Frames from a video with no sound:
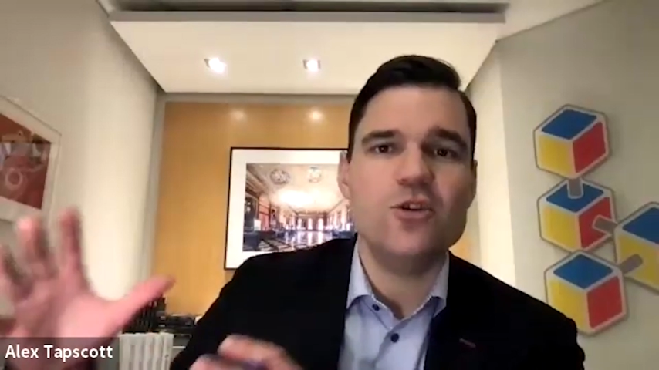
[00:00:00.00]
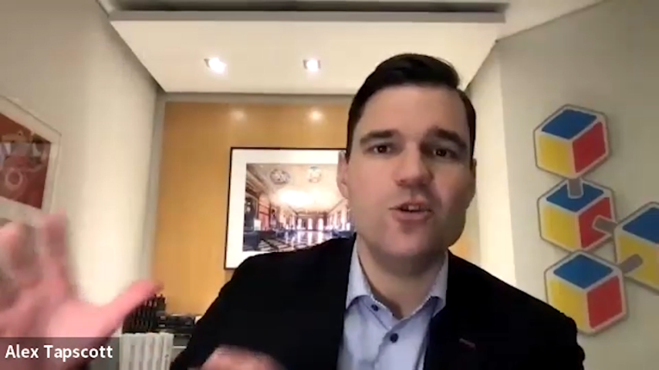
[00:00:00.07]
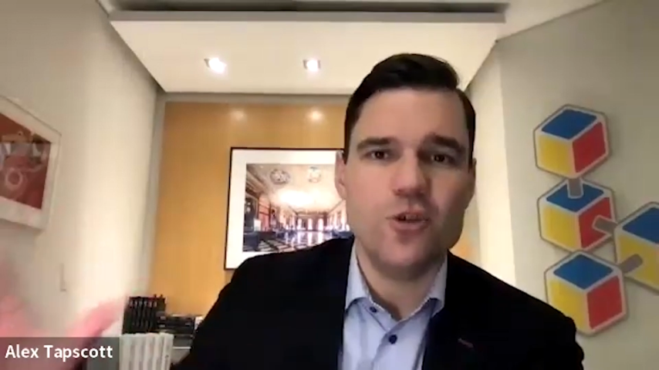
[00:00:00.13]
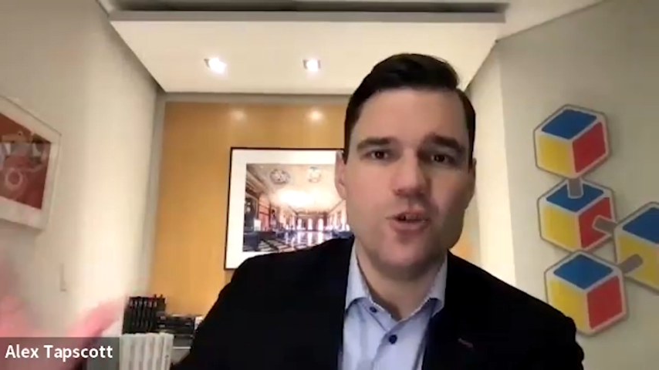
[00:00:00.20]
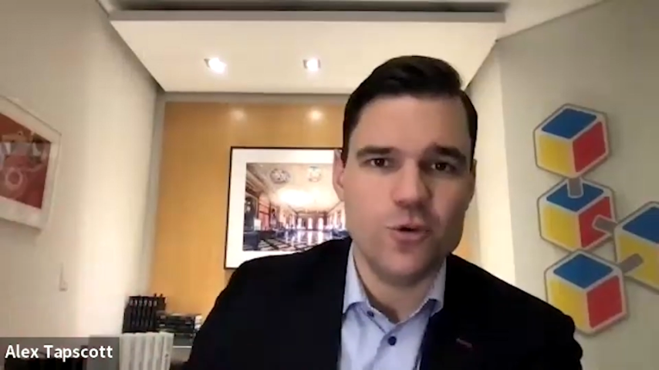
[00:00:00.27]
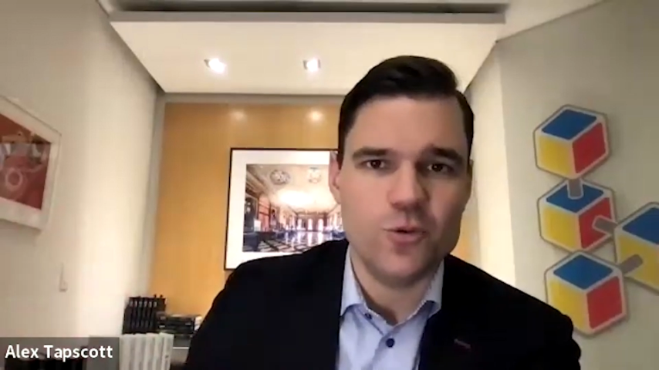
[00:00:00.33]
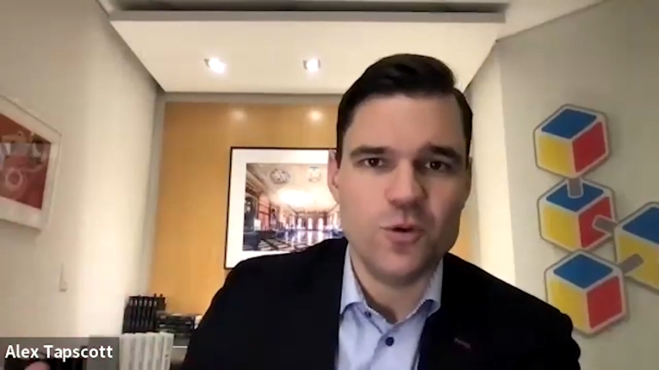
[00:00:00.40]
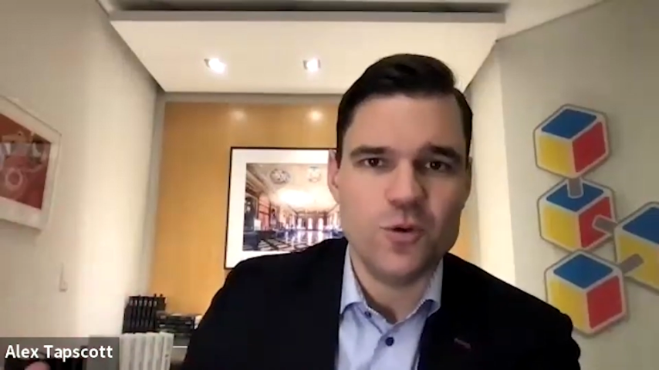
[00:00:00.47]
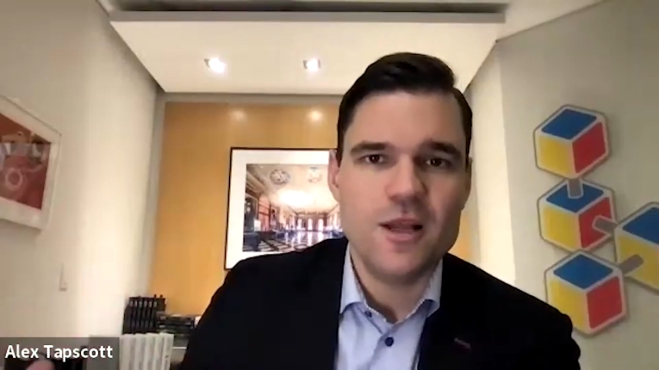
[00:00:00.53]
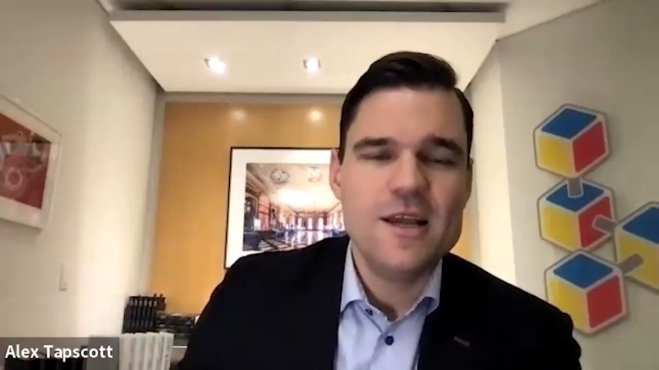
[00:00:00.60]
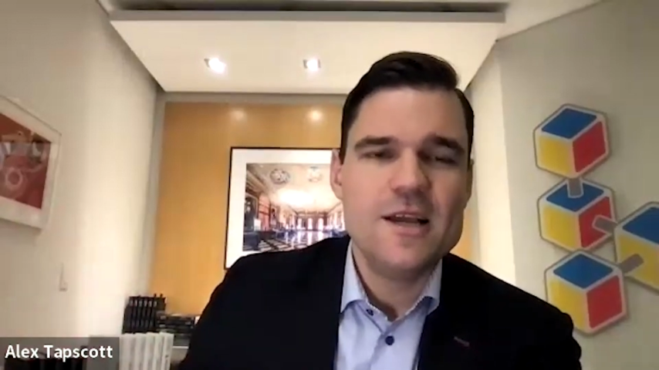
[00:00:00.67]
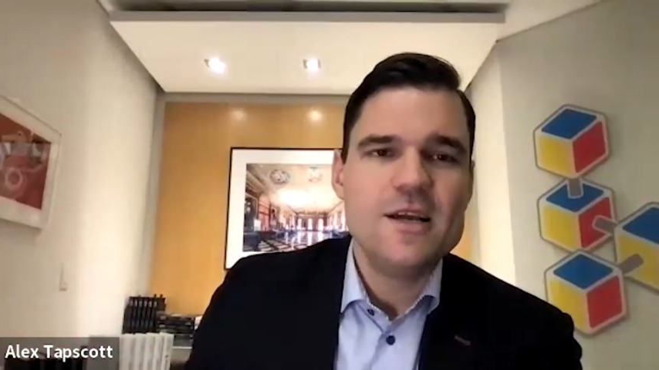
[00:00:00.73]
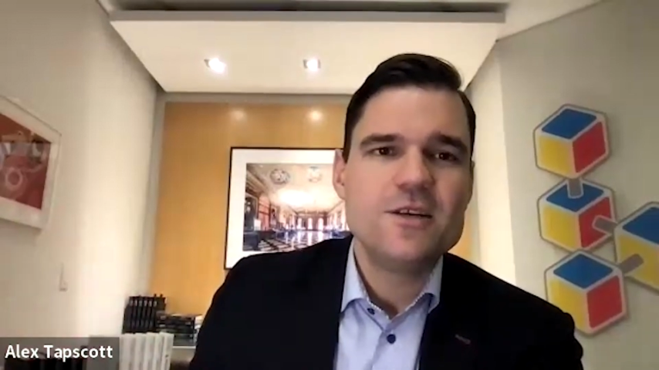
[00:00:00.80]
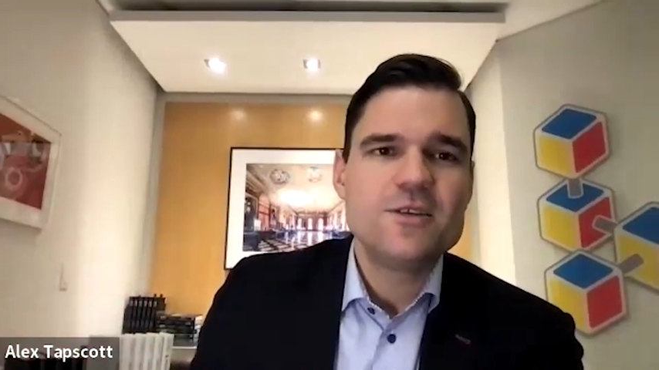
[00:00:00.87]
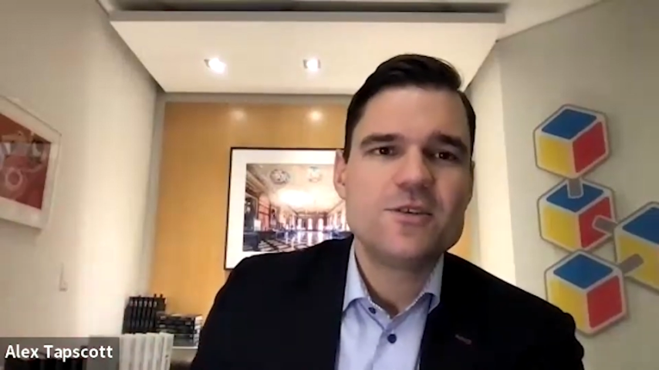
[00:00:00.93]
new.
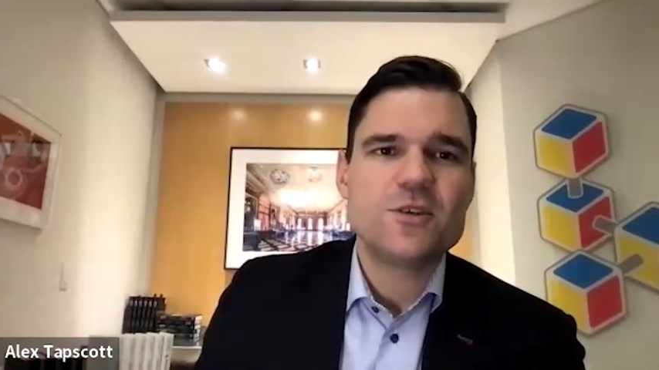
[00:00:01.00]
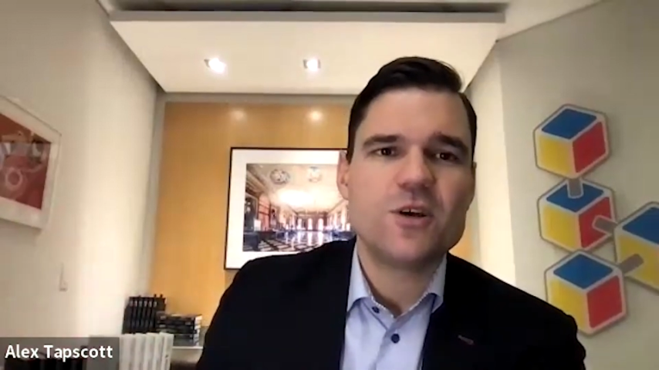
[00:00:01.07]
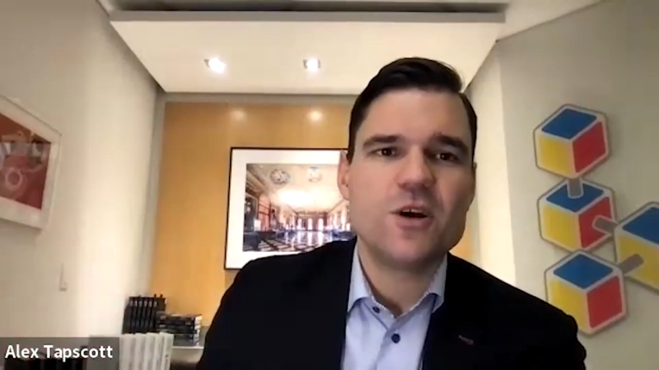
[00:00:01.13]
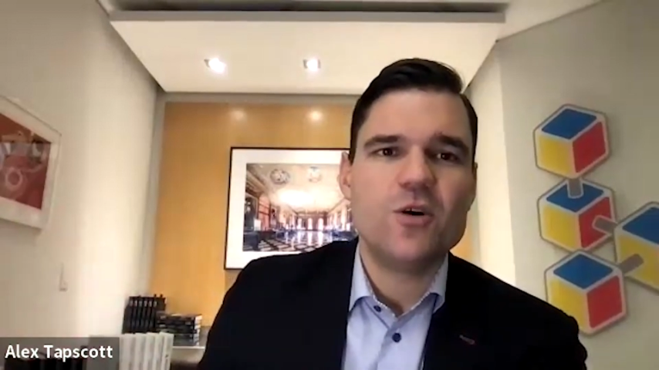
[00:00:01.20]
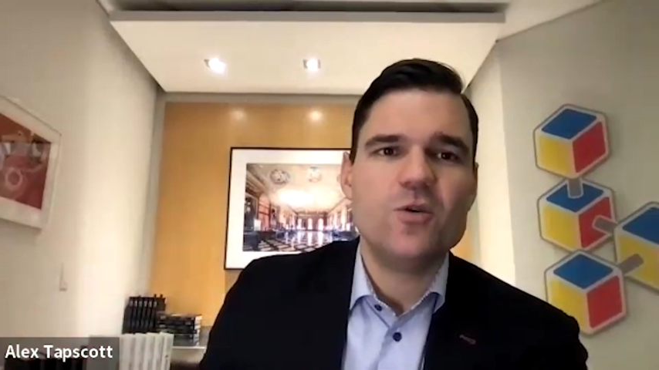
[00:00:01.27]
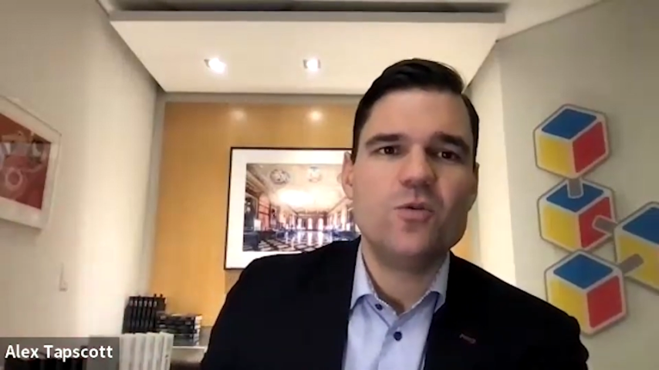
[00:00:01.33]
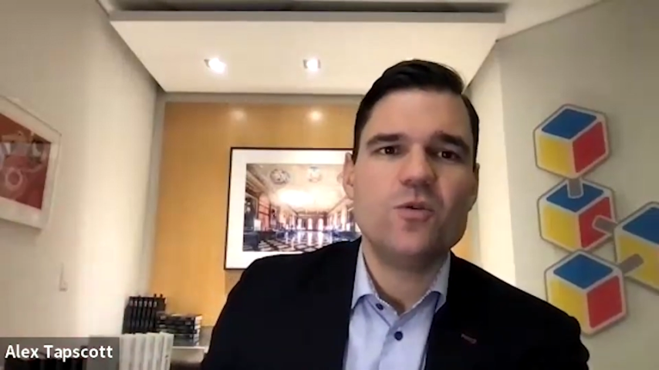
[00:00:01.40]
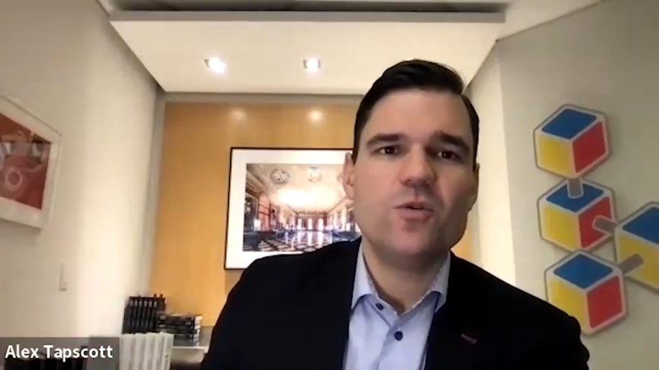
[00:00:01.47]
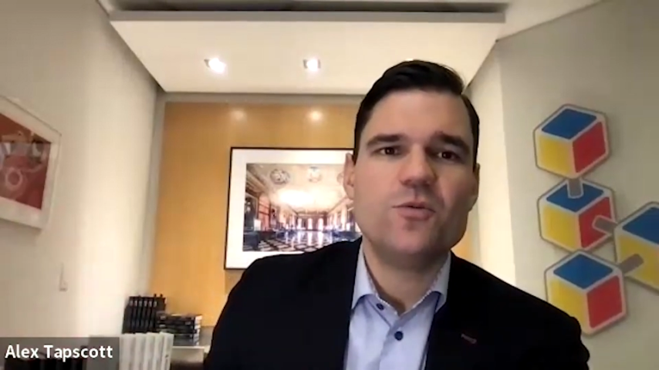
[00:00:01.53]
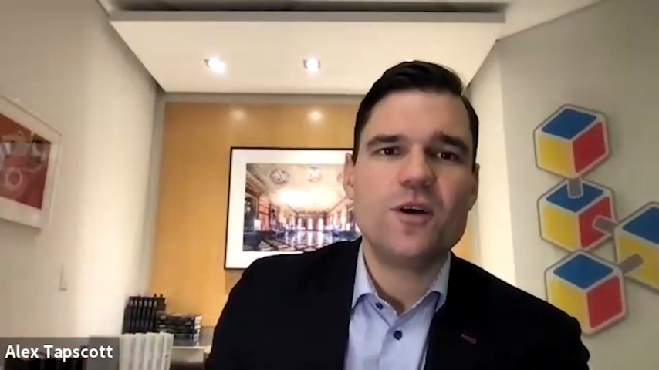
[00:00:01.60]
So yep.